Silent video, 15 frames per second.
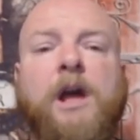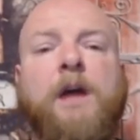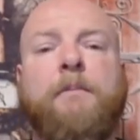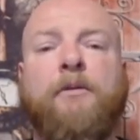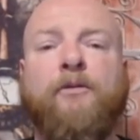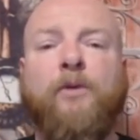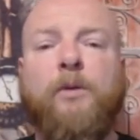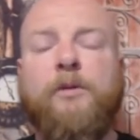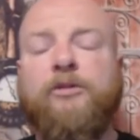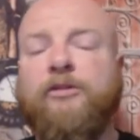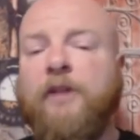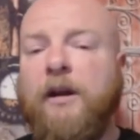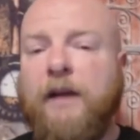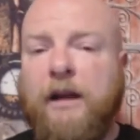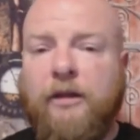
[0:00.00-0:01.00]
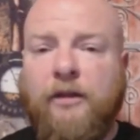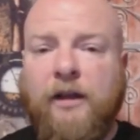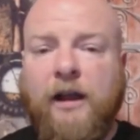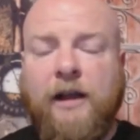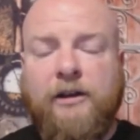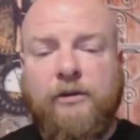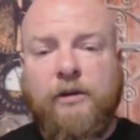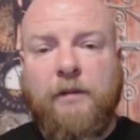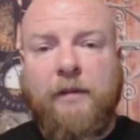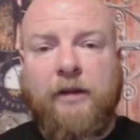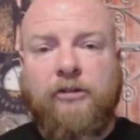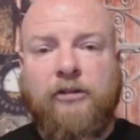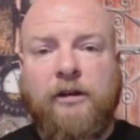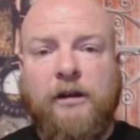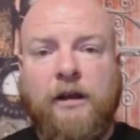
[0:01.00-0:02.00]
before we start anything, I do want to
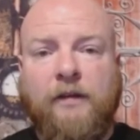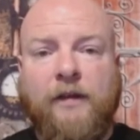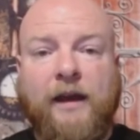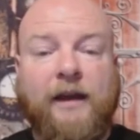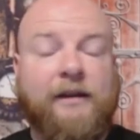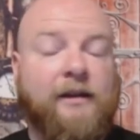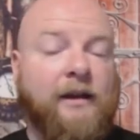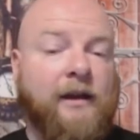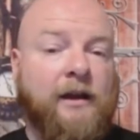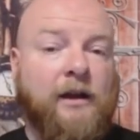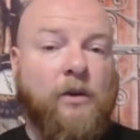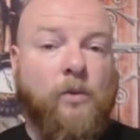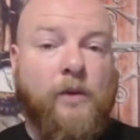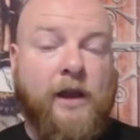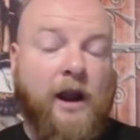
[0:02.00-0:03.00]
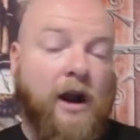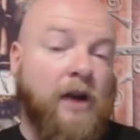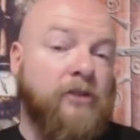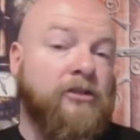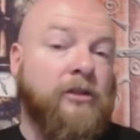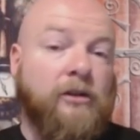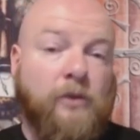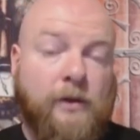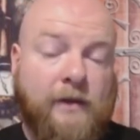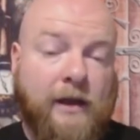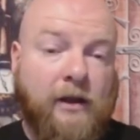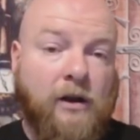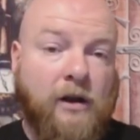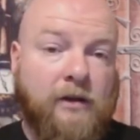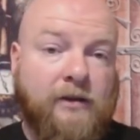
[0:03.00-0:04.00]
mention that uh, we are still doing that
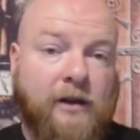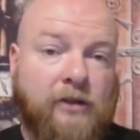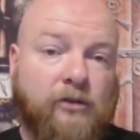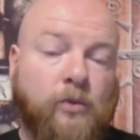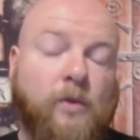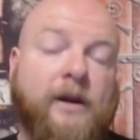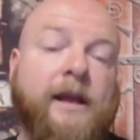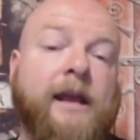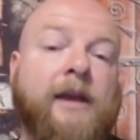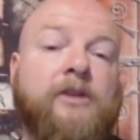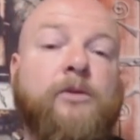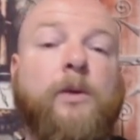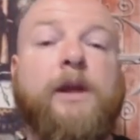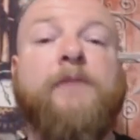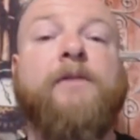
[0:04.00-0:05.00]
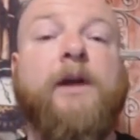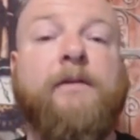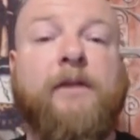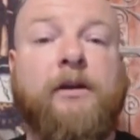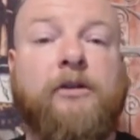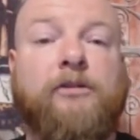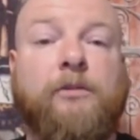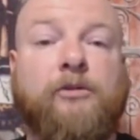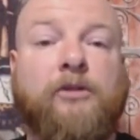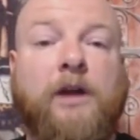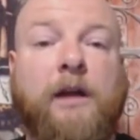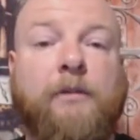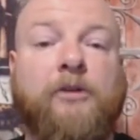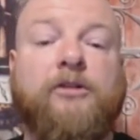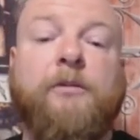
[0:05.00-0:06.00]
contest. When I hit 2,500
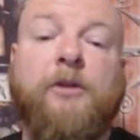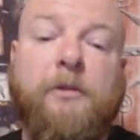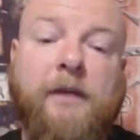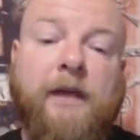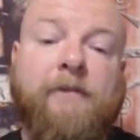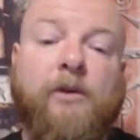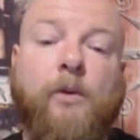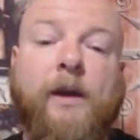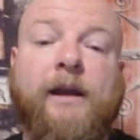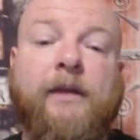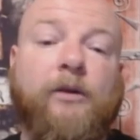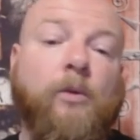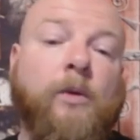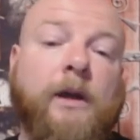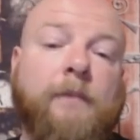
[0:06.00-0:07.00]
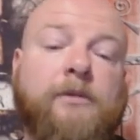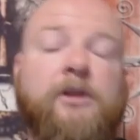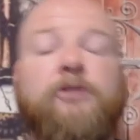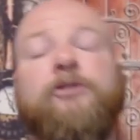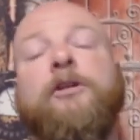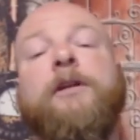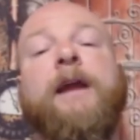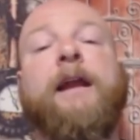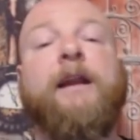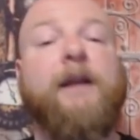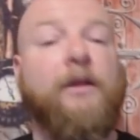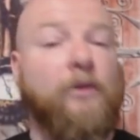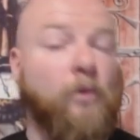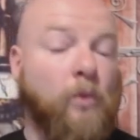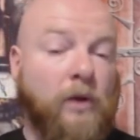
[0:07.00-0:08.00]
subscribers, I'm going to be giving away another WoT Up t-shirt and
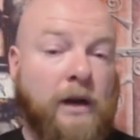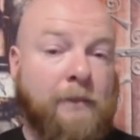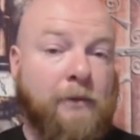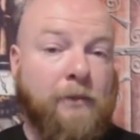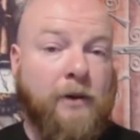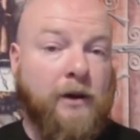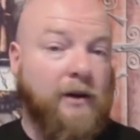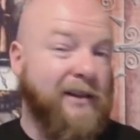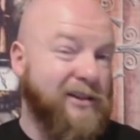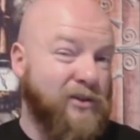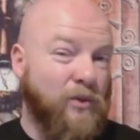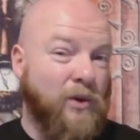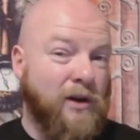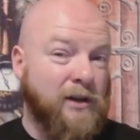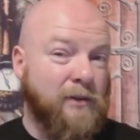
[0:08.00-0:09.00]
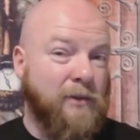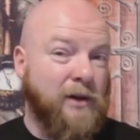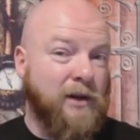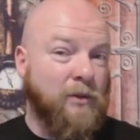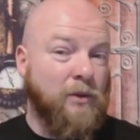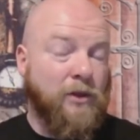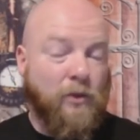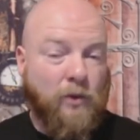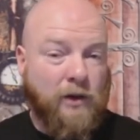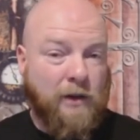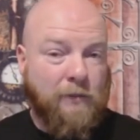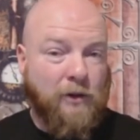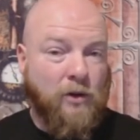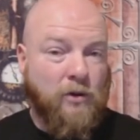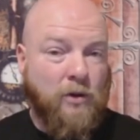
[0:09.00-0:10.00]
another What Upper bottle. That's a water bottle with the WoT
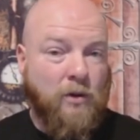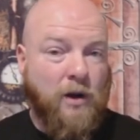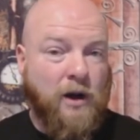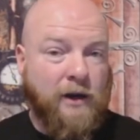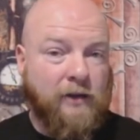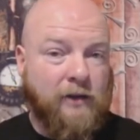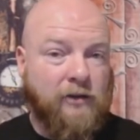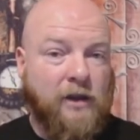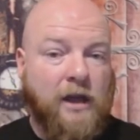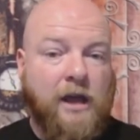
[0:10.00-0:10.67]
Up logo on it.